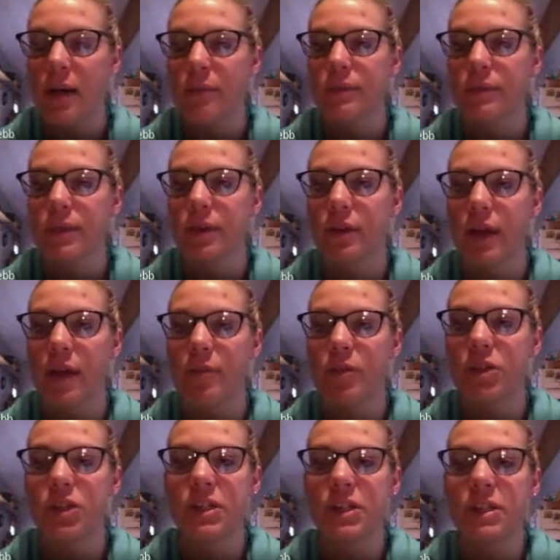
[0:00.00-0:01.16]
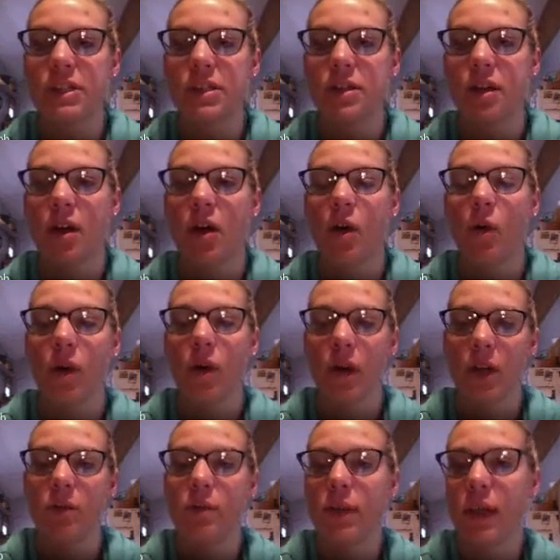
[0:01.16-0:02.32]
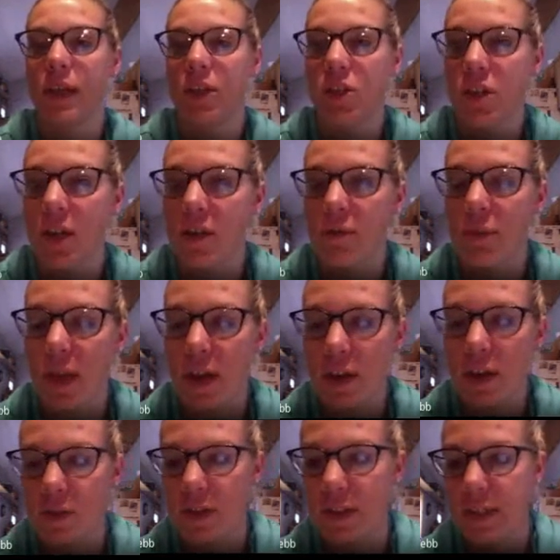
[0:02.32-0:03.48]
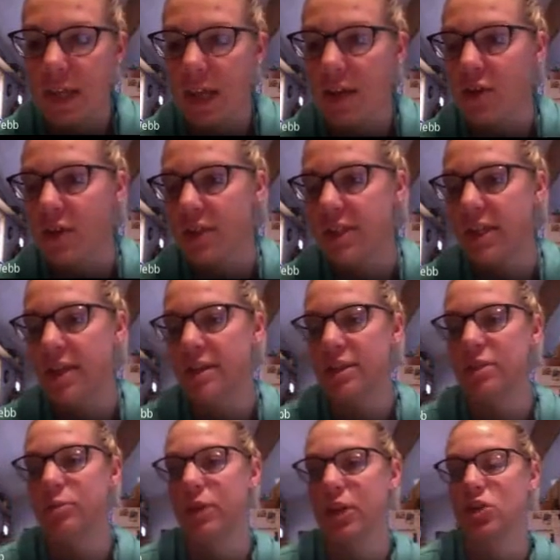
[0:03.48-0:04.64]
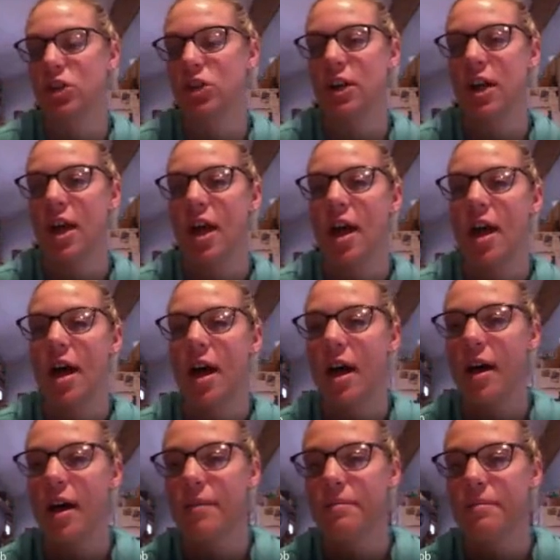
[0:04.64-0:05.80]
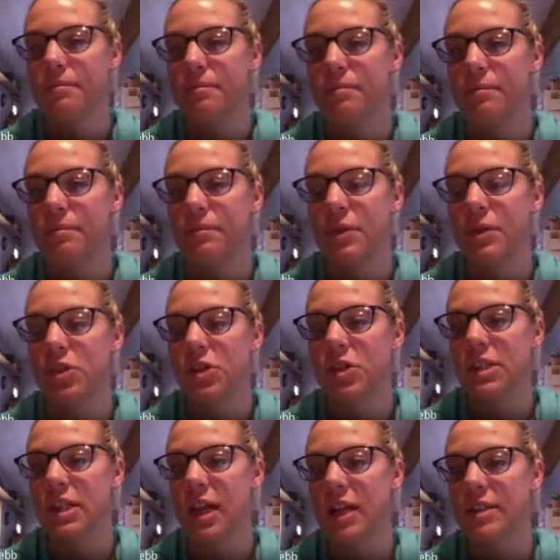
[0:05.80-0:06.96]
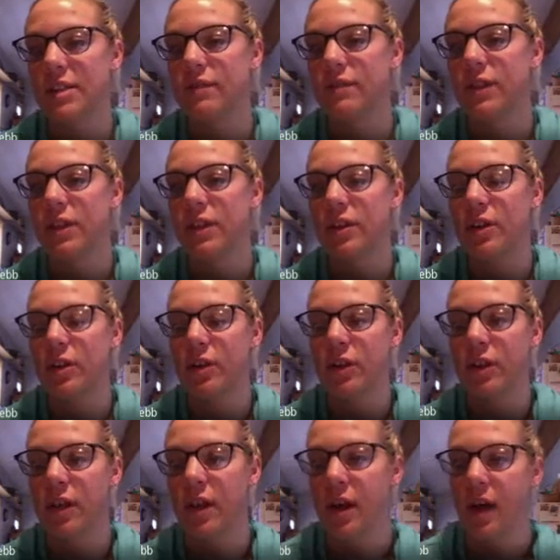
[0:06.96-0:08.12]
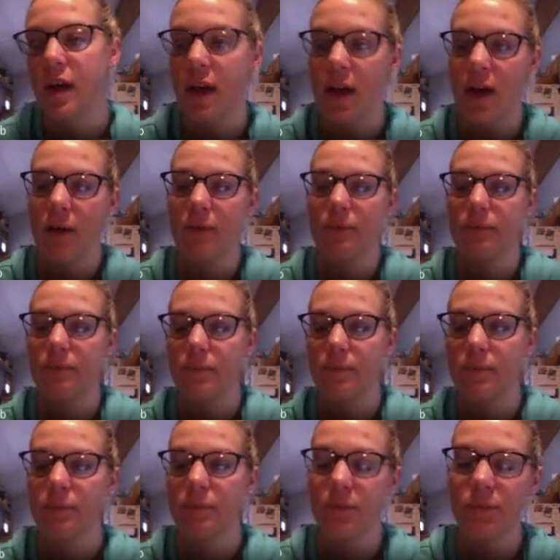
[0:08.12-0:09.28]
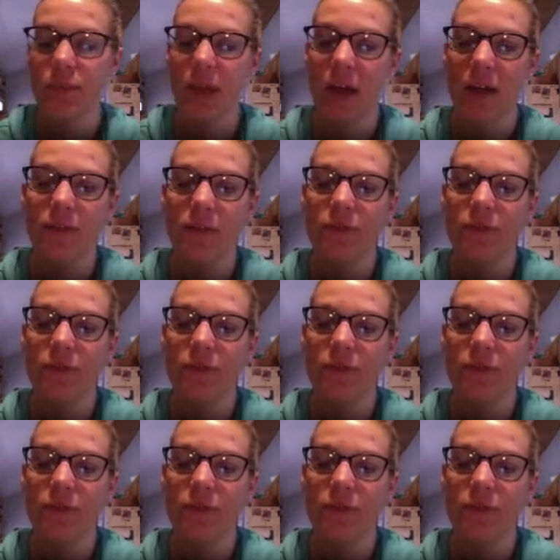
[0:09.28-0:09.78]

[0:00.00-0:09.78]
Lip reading: little hemorrhages or accumulation of blood under the skin. You can see in this picture, um, there's just lots of little um, kind of